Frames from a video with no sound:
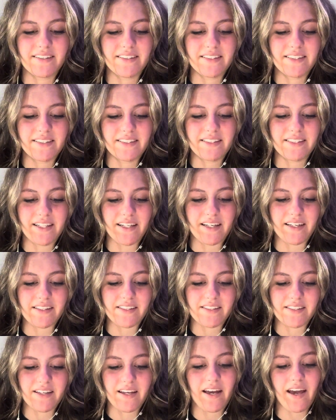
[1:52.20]

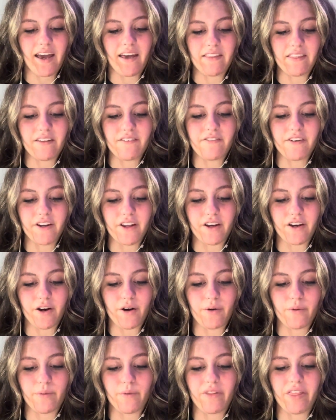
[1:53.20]
6. End the
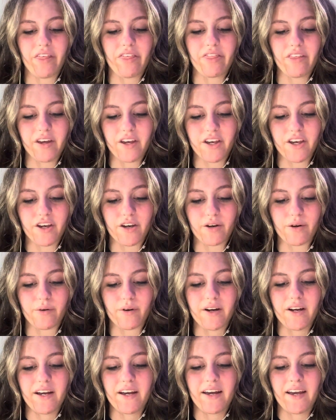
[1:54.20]
video with a thank you
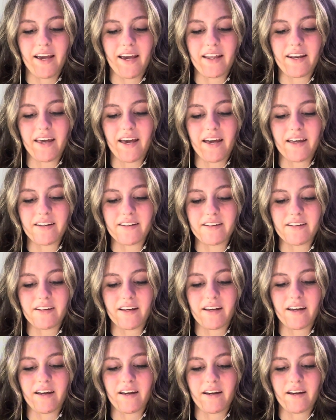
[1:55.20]
and end
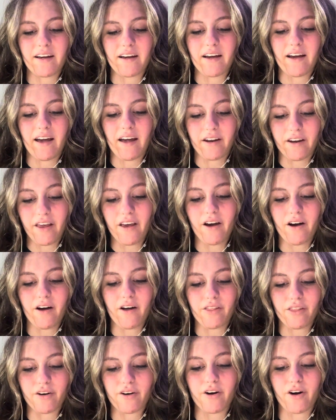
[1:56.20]
any
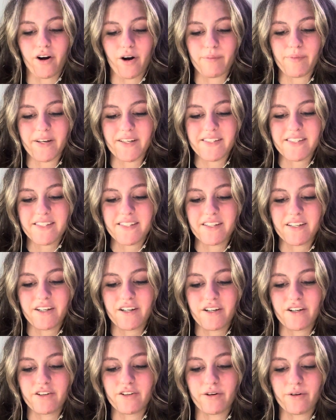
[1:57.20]
other comments.
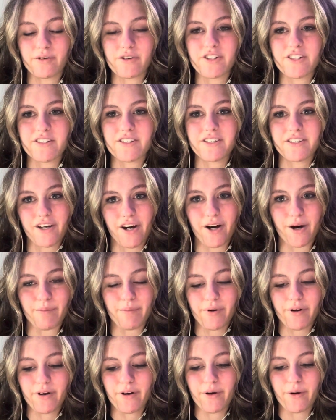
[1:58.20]
Don't just stop
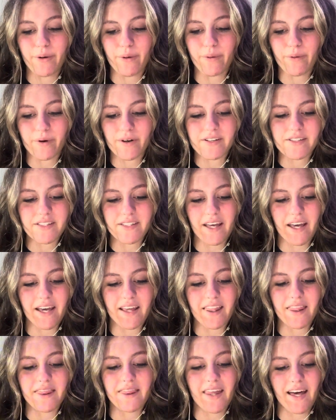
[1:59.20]
or say
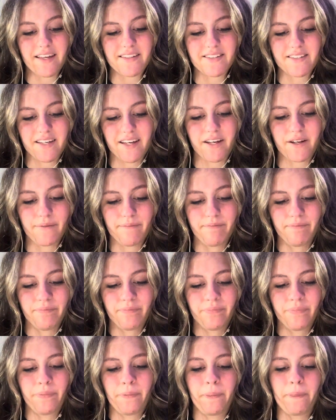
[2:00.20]
that's it.
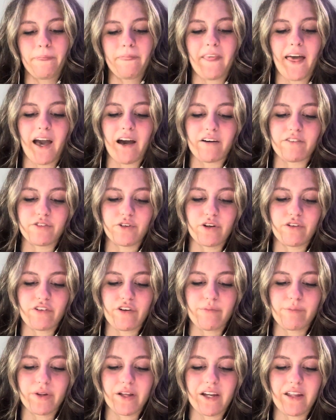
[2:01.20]
After you've
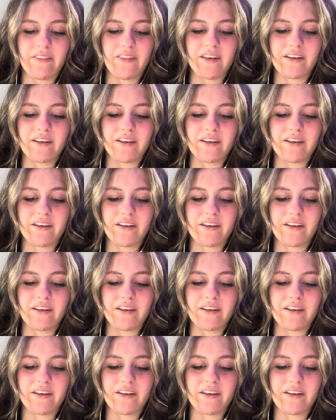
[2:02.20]
completed the